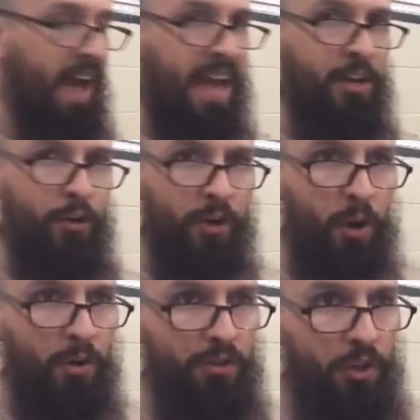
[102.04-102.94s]
And you can
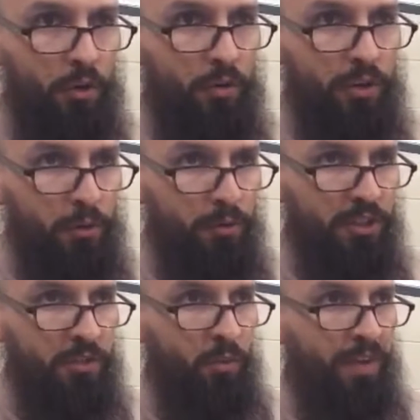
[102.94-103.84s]
also
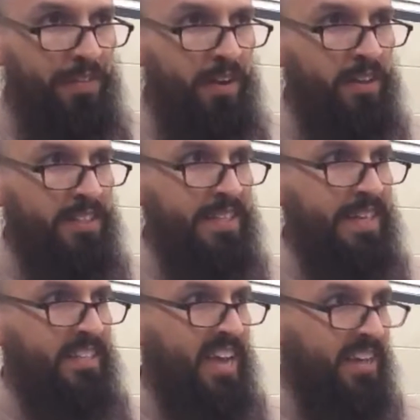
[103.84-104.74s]
use it when there is a
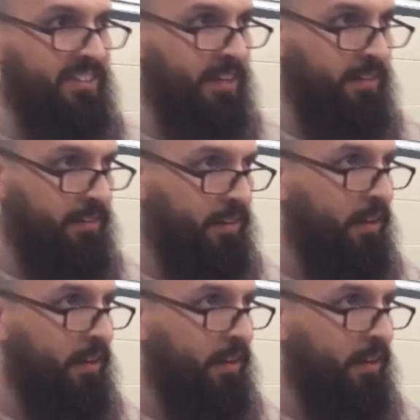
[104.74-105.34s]
najasa